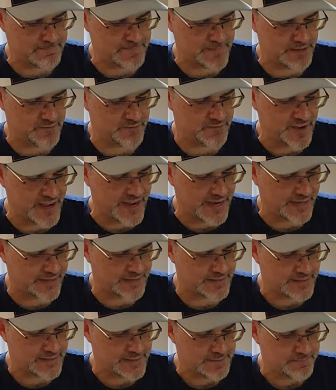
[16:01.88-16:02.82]
in
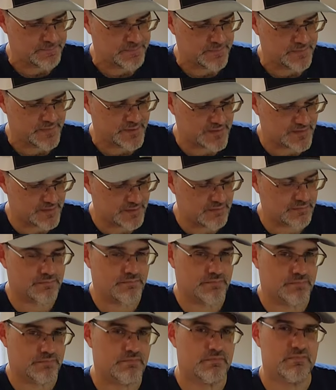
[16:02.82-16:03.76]
fact,
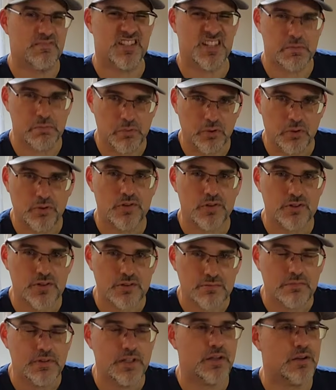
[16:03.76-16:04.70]
cymbals,
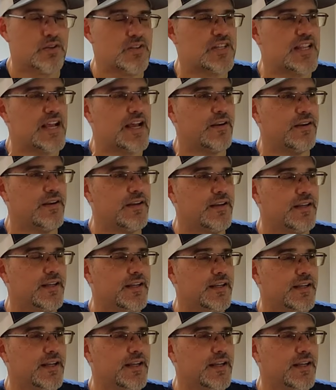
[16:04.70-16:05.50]
sounded